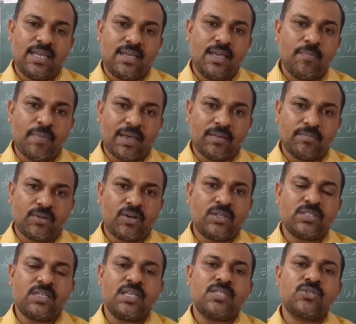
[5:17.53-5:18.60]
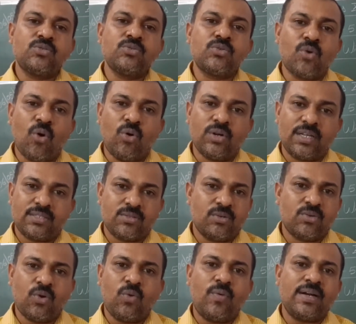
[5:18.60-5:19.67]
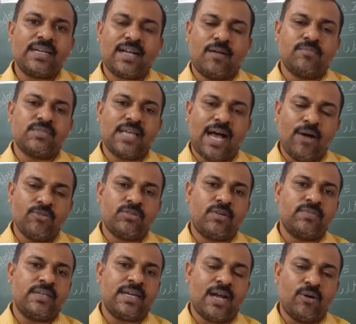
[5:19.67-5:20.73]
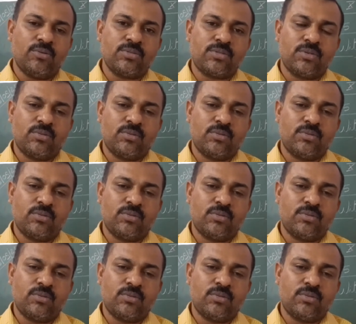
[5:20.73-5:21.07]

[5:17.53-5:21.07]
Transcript: Epping because it is too cold. So no one comes out of their house.